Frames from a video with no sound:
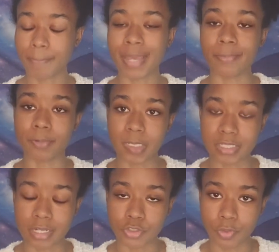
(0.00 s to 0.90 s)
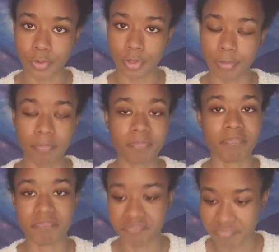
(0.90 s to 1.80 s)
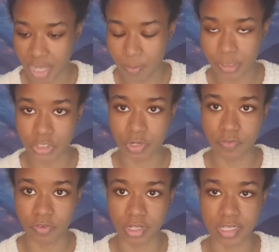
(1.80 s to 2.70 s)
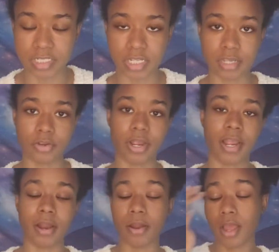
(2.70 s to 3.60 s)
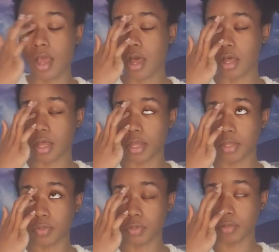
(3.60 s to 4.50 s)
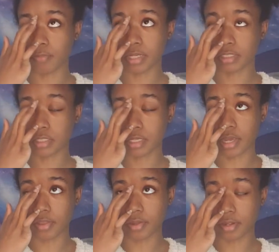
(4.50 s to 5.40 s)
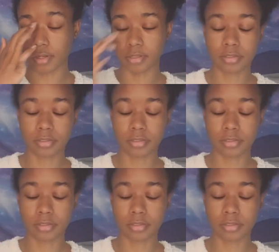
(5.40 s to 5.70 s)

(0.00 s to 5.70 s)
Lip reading: peppermint essential oil. That one is great for cleansing your hair. You can mix together